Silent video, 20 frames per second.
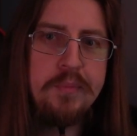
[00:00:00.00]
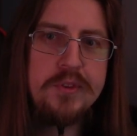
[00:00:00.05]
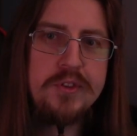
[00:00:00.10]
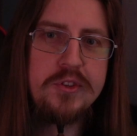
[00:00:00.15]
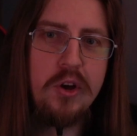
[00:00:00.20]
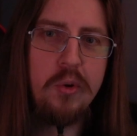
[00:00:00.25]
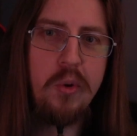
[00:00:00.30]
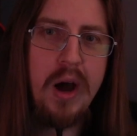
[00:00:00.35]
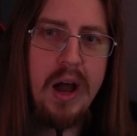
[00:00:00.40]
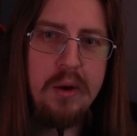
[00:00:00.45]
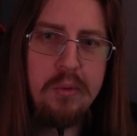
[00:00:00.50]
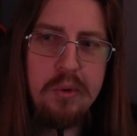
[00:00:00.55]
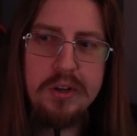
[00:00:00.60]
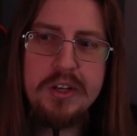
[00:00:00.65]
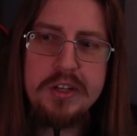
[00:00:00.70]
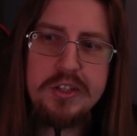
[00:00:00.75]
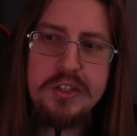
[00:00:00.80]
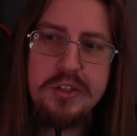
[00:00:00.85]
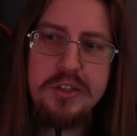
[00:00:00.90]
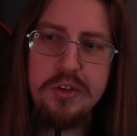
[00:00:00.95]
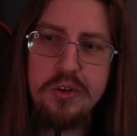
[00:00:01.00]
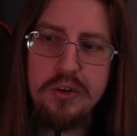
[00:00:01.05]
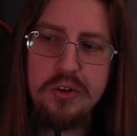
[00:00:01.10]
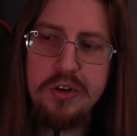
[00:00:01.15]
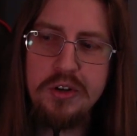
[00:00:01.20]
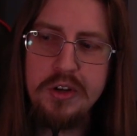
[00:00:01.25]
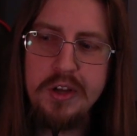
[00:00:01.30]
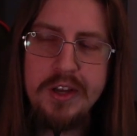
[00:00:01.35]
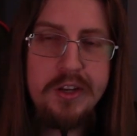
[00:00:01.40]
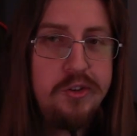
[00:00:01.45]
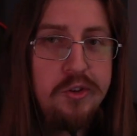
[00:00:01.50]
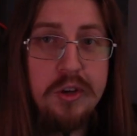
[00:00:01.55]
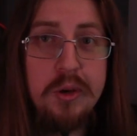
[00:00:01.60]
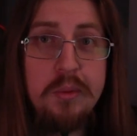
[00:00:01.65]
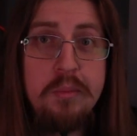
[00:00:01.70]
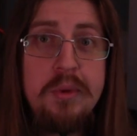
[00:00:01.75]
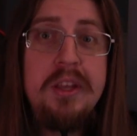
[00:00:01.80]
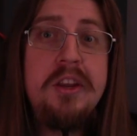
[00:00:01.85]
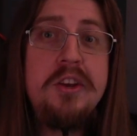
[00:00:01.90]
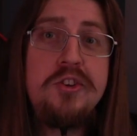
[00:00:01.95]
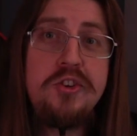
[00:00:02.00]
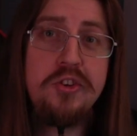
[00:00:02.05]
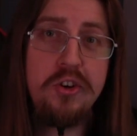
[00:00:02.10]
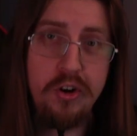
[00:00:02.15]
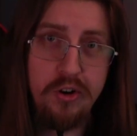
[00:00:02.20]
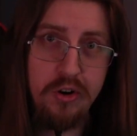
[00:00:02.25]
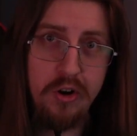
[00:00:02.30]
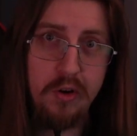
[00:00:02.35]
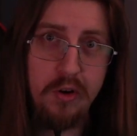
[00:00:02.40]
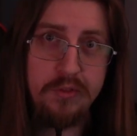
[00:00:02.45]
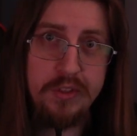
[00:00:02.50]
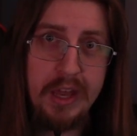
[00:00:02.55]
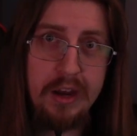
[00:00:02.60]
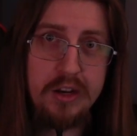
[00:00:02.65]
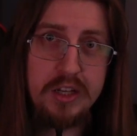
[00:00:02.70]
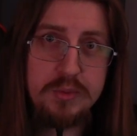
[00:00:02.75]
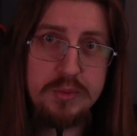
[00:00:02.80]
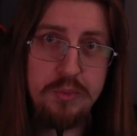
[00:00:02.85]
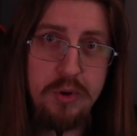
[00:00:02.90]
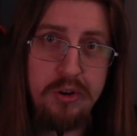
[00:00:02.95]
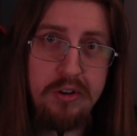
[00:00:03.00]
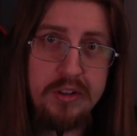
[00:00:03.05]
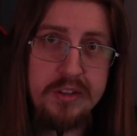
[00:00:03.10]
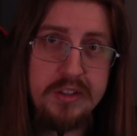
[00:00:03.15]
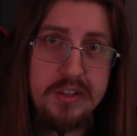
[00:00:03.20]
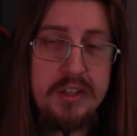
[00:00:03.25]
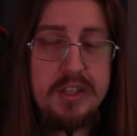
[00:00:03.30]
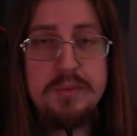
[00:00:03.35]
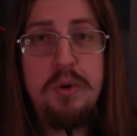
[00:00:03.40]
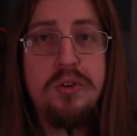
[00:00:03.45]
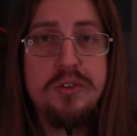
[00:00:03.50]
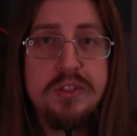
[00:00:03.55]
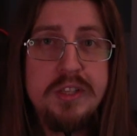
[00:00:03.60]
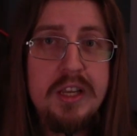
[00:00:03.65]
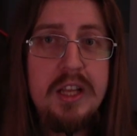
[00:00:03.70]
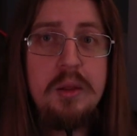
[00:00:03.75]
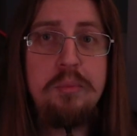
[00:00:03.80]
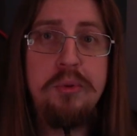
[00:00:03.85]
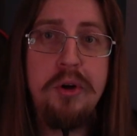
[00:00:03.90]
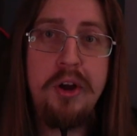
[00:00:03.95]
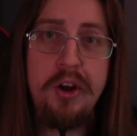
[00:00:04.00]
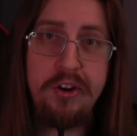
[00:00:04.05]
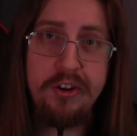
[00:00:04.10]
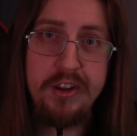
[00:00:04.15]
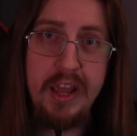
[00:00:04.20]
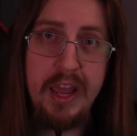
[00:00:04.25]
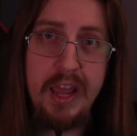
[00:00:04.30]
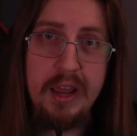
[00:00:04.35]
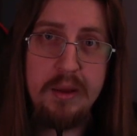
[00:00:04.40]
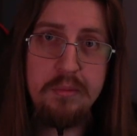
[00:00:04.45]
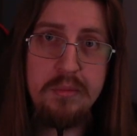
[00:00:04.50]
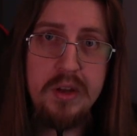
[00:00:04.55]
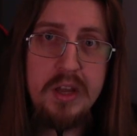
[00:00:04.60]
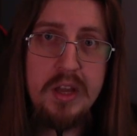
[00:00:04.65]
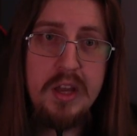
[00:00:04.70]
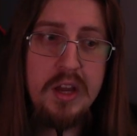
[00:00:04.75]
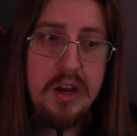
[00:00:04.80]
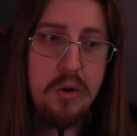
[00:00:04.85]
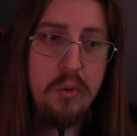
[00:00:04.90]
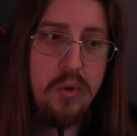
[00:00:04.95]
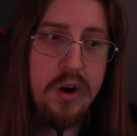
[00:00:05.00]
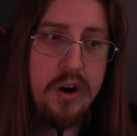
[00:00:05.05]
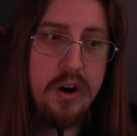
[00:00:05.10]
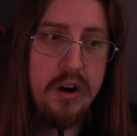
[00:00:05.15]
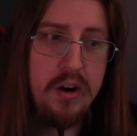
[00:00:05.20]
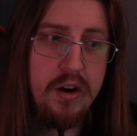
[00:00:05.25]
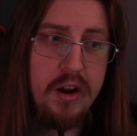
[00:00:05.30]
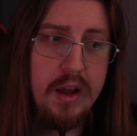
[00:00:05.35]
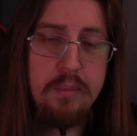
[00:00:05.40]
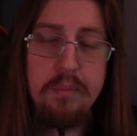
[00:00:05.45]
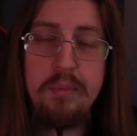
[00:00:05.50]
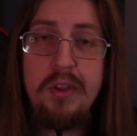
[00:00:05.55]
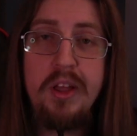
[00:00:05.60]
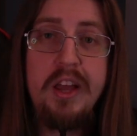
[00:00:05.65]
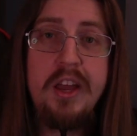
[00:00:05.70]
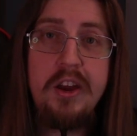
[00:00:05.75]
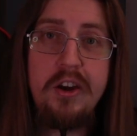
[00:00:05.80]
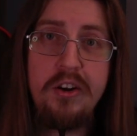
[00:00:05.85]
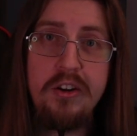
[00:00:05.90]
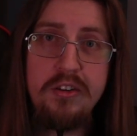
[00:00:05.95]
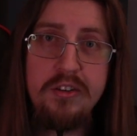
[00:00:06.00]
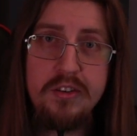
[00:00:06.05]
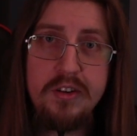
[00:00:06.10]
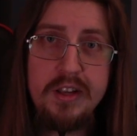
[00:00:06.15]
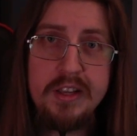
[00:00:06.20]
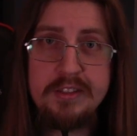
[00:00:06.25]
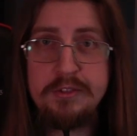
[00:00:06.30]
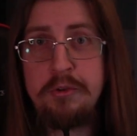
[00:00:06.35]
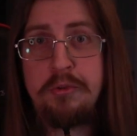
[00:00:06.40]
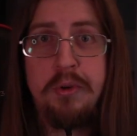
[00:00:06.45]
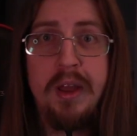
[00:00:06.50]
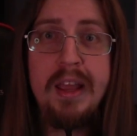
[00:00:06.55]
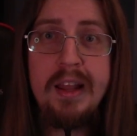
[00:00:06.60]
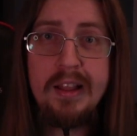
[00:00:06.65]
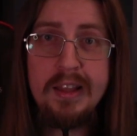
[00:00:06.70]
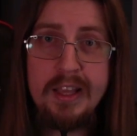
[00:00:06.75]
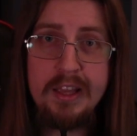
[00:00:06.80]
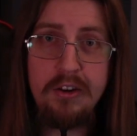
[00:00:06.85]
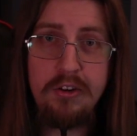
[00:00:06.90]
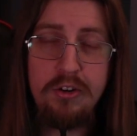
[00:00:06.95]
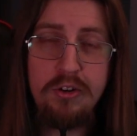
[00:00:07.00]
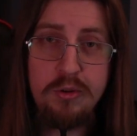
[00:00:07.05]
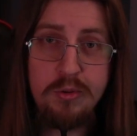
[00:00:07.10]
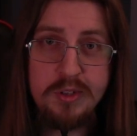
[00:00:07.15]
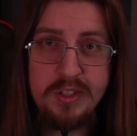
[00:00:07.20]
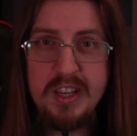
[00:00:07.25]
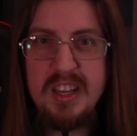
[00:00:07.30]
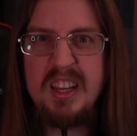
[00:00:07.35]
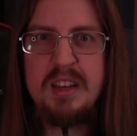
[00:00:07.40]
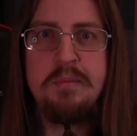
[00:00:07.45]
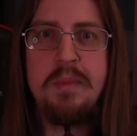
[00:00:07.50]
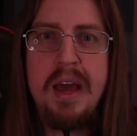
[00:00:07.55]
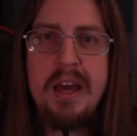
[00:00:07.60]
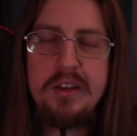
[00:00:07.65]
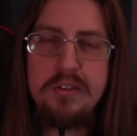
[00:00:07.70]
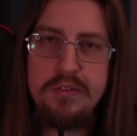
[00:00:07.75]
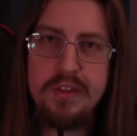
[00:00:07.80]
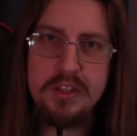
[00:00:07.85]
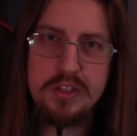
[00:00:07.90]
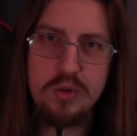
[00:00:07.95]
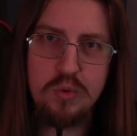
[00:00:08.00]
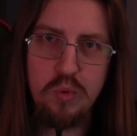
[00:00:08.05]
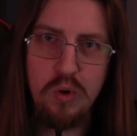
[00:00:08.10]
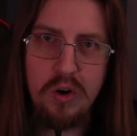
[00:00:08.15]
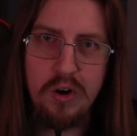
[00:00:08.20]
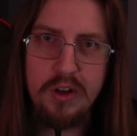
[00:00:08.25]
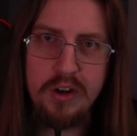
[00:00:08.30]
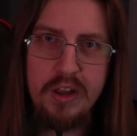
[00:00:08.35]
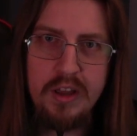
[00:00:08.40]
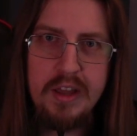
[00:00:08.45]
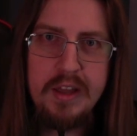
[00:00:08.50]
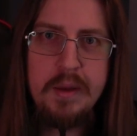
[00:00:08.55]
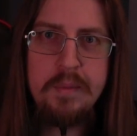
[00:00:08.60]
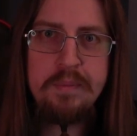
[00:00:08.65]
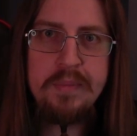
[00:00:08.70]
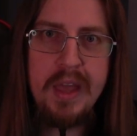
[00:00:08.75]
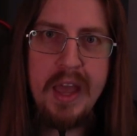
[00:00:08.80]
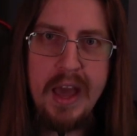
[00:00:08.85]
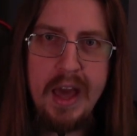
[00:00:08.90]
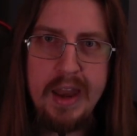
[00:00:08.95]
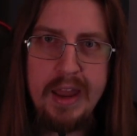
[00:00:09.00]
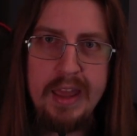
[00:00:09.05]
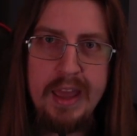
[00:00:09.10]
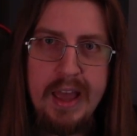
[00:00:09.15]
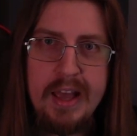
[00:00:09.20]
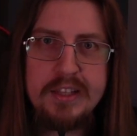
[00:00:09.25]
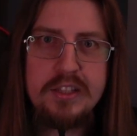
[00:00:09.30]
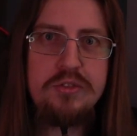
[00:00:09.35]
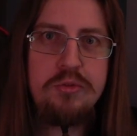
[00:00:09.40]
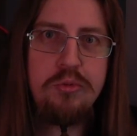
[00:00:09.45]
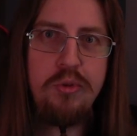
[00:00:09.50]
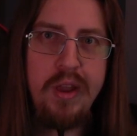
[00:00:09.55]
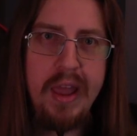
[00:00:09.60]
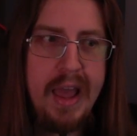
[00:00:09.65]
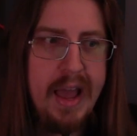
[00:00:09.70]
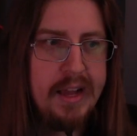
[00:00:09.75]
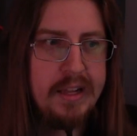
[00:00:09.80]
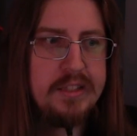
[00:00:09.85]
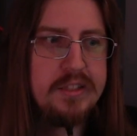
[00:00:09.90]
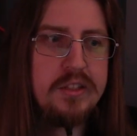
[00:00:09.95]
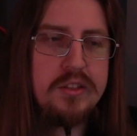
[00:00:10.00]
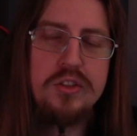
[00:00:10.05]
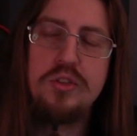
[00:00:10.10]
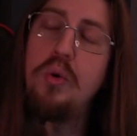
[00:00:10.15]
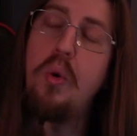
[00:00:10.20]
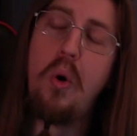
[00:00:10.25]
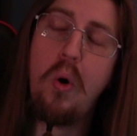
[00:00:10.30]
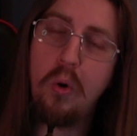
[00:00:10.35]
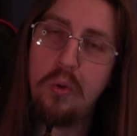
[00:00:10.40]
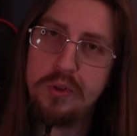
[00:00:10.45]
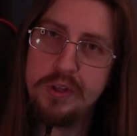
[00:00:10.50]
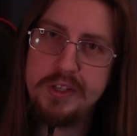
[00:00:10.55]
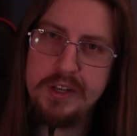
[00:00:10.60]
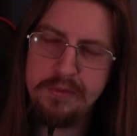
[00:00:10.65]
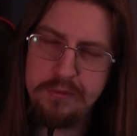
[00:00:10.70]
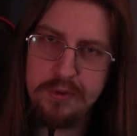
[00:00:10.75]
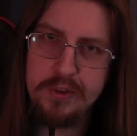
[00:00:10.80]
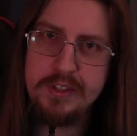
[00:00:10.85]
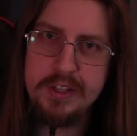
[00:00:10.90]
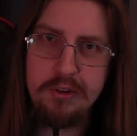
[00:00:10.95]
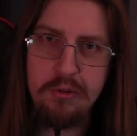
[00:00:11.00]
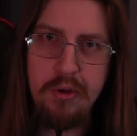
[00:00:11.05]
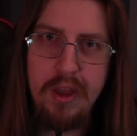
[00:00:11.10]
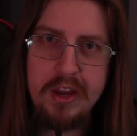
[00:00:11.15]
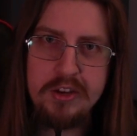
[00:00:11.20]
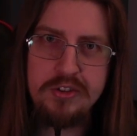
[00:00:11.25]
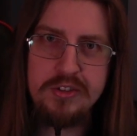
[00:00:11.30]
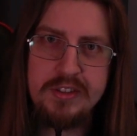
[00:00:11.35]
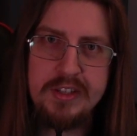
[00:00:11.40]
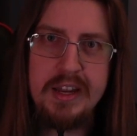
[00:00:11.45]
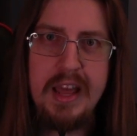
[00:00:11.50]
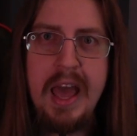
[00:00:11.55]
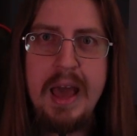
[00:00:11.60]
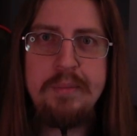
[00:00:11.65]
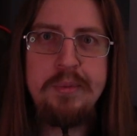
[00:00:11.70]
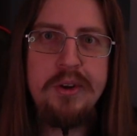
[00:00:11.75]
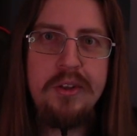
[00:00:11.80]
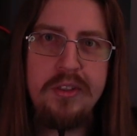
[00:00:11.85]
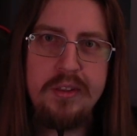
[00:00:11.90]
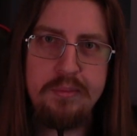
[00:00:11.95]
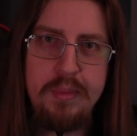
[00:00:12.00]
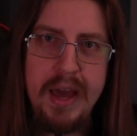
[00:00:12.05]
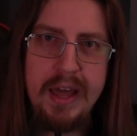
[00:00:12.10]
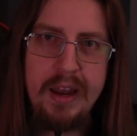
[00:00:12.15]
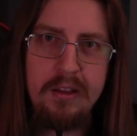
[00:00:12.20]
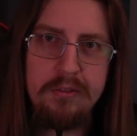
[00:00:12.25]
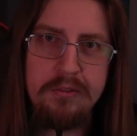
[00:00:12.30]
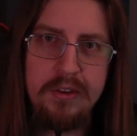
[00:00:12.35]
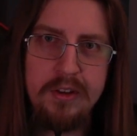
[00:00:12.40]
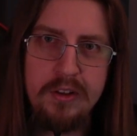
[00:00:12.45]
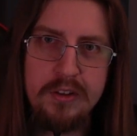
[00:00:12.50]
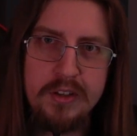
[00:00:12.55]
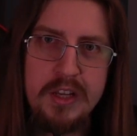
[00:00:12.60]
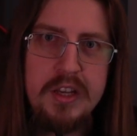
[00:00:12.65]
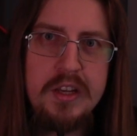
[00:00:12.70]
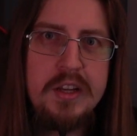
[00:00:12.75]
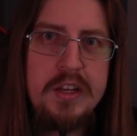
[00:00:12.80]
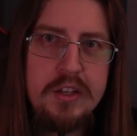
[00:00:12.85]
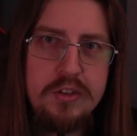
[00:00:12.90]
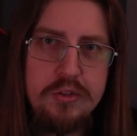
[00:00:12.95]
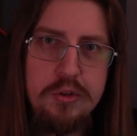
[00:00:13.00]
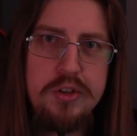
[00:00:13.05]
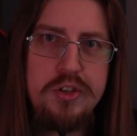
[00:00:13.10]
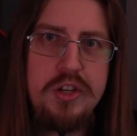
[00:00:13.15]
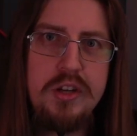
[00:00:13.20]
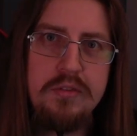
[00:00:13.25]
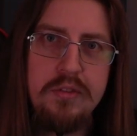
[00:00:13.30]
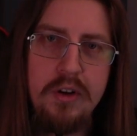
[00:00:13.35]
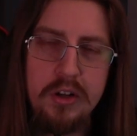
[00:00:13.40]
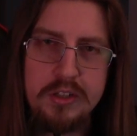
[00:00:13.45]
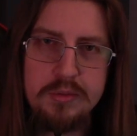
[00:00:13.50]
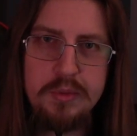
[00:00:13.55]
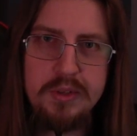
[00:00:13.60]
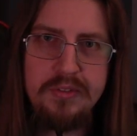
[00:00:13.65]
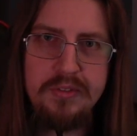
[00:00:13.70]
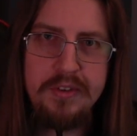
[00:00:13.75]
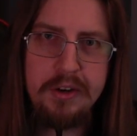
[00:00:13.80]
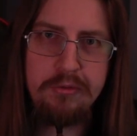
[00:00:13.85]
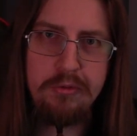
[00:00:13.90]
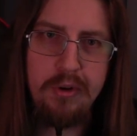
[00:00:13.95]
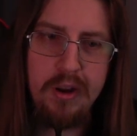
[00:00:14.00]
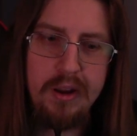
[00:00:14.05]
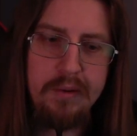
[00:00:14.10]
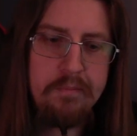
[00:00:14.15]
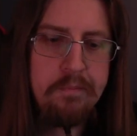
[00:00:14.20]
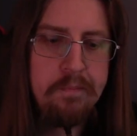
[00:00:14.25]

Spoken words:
So I wanted to do a miniature of that experience in a small single-player game, where a player is a raid leader who is in command of the squad, and he has to react to all the different situations that happen on the battlefield to achieve ultimate victory.